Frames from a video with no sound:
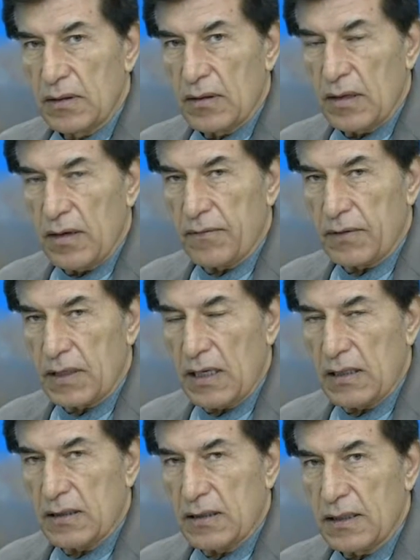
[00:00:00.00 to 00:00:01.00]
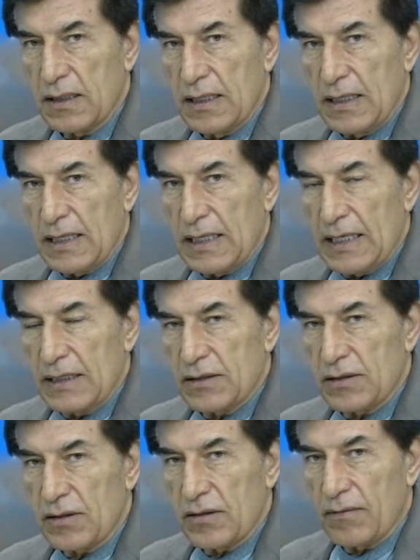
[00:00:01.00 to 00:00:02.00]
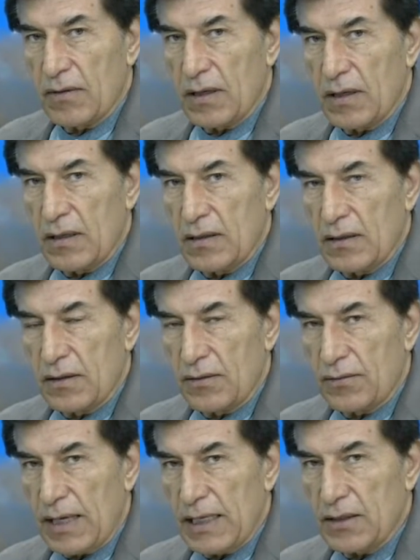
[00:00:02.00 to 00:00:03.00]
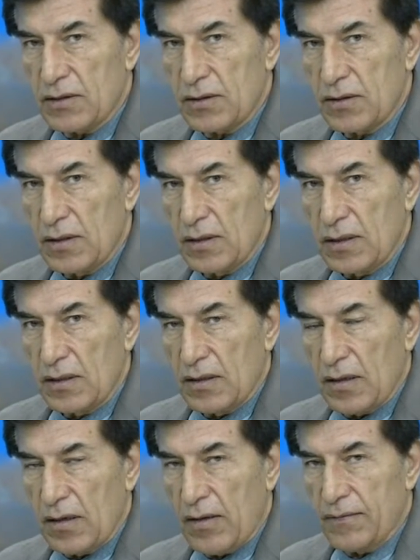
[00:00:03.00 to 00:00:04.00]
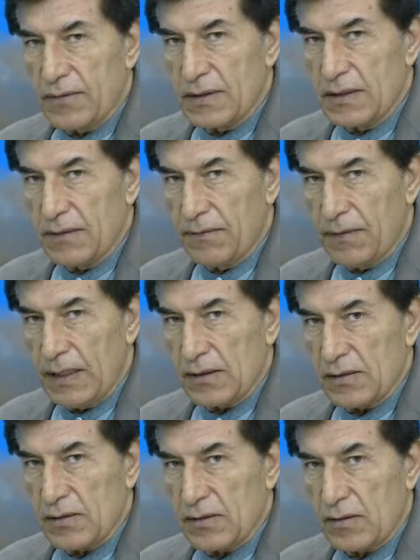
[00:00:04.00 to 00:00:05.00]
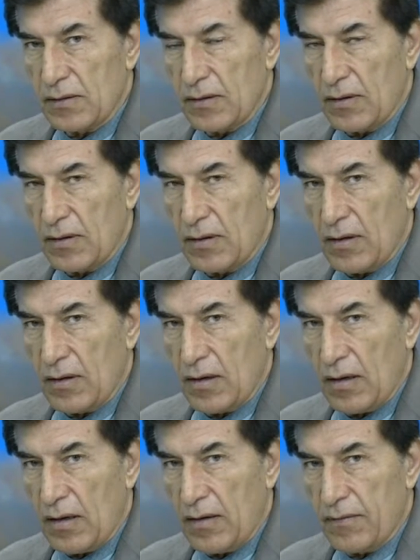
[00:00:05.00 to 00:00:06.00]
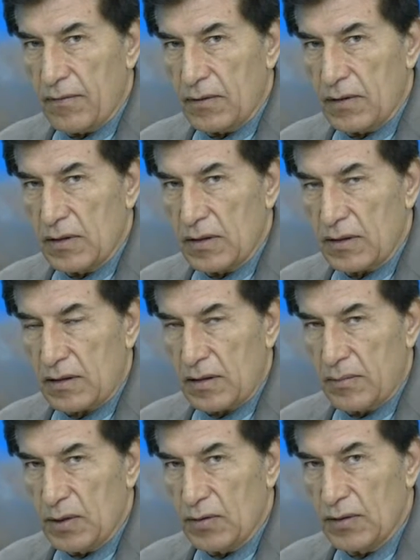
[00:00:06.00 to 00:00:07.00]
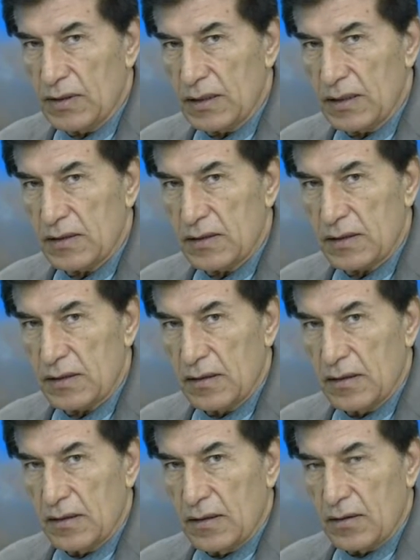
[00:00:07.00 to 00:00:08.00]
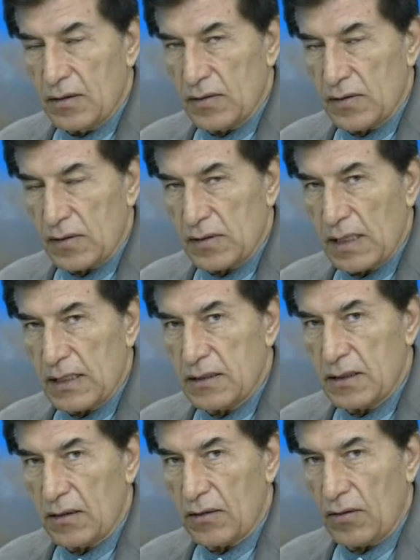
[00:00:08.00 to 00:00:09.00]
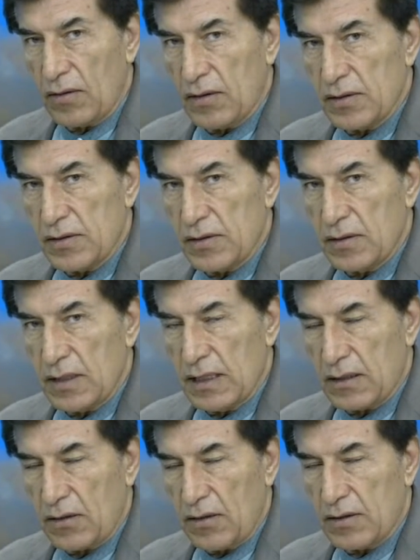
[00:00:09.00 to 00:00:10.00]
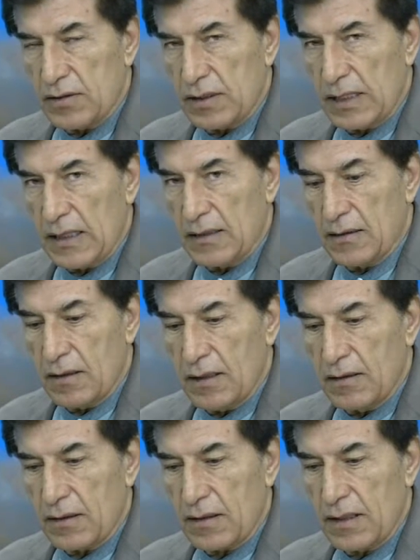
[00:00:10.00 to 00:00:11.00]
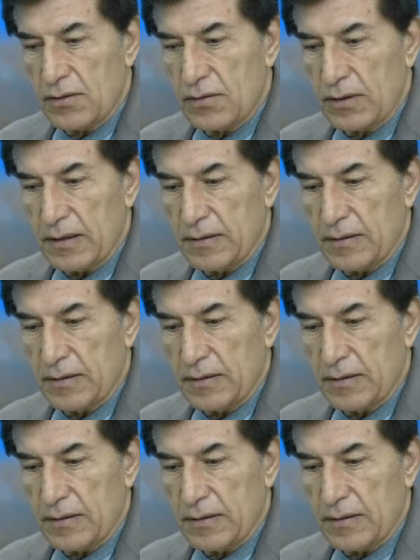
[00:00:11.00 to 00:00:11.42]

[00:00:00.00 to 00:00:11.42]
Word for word: of gun instead of the right of defense of the communities, the society in large, at large and, and the country.